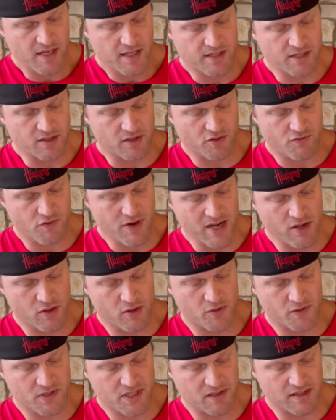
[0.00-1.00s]
Dylan
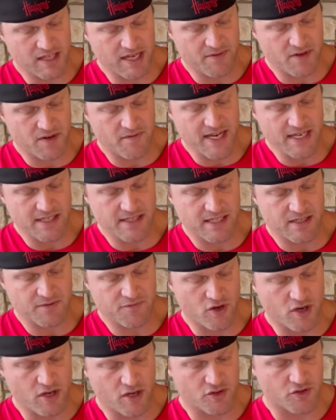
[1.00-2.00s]
Raiola was 11 of 18
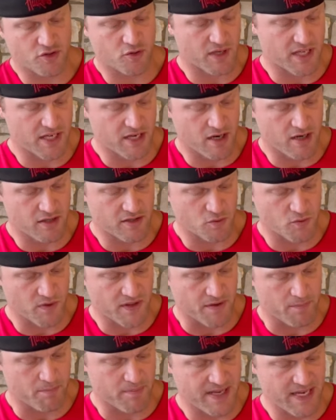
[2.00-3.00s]
for 120 yards
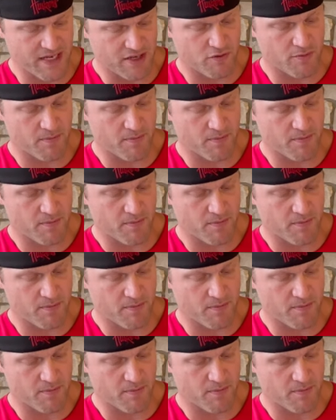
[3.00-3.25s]
with a pick.